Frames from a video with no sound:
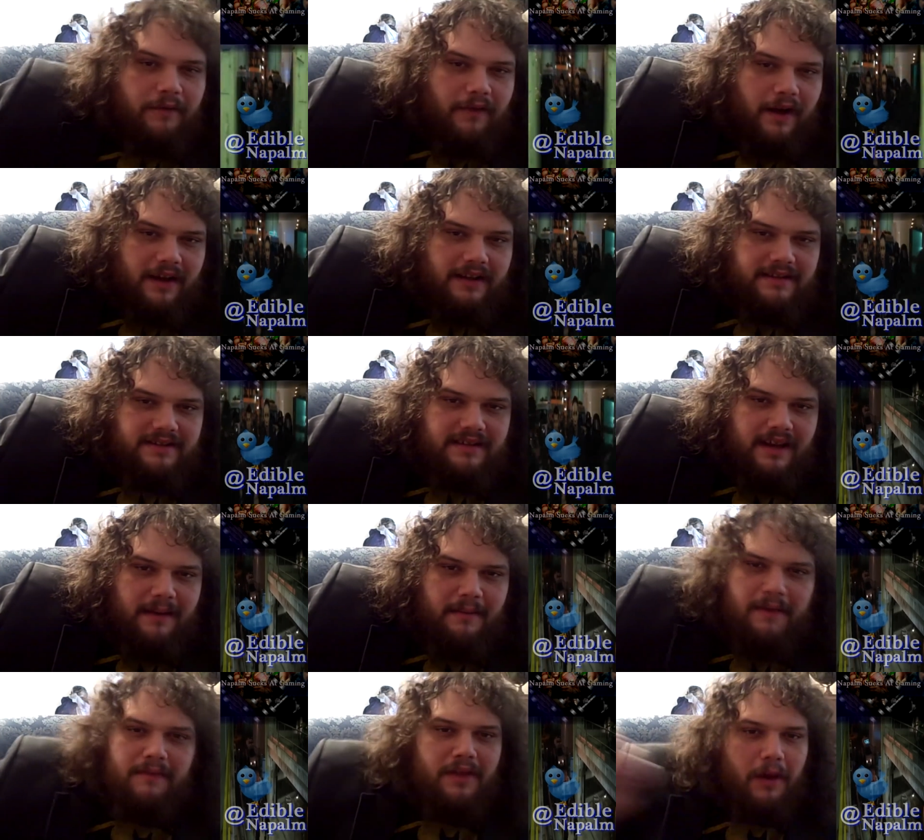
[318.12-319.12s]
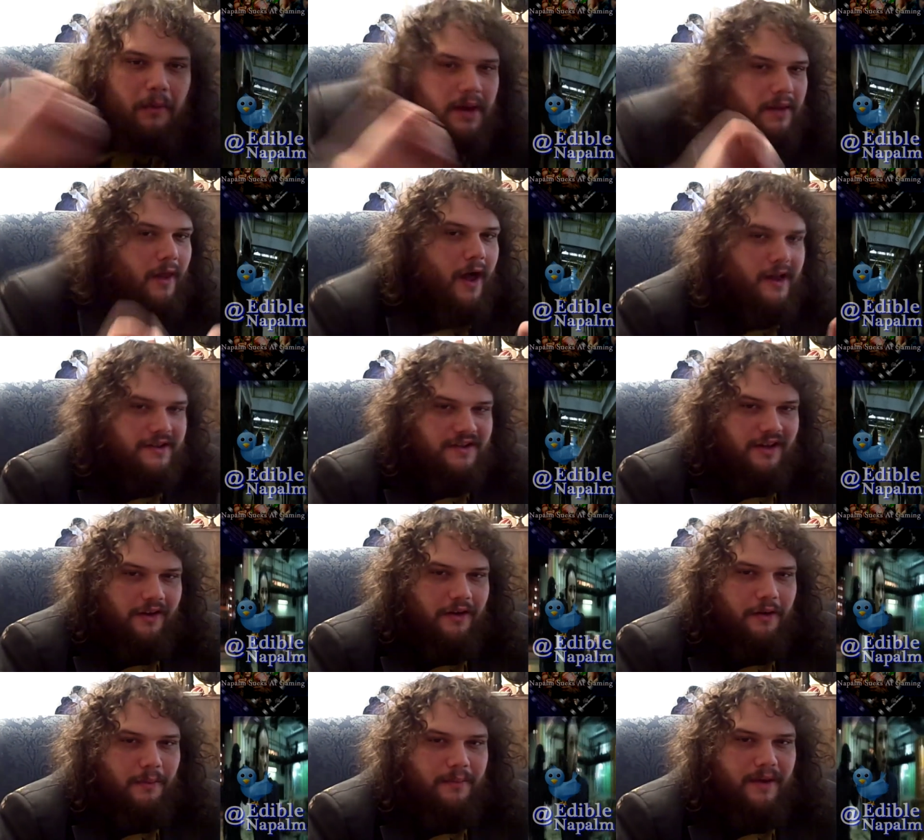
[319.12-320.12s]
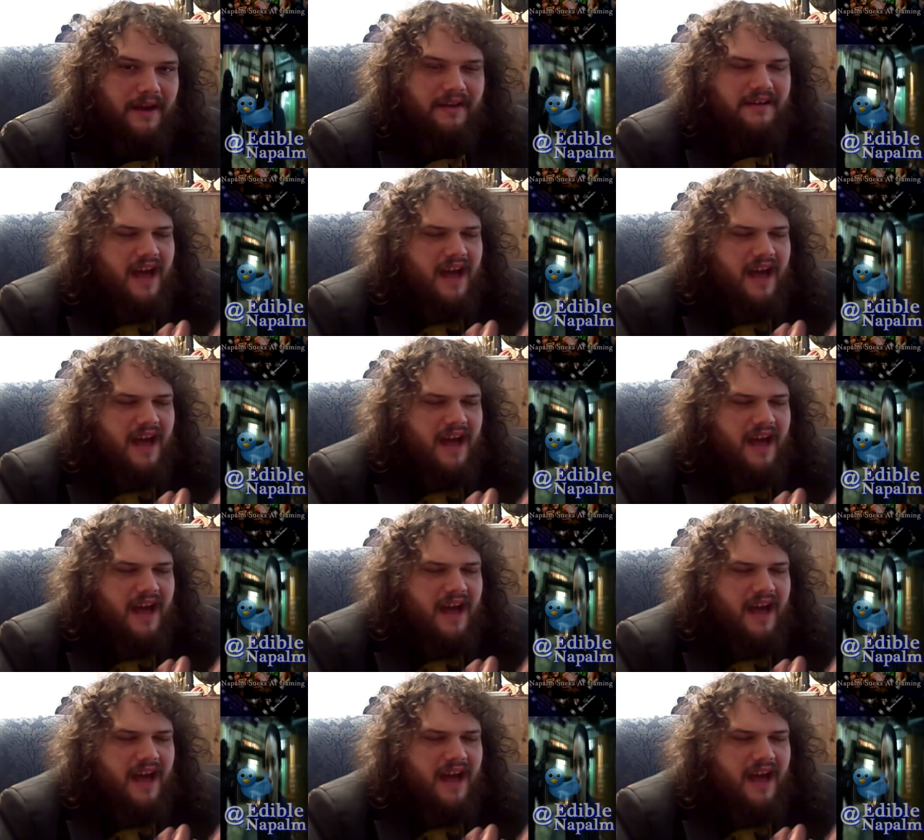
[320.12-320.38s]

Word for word: fucking steam, even though we lost a little bit.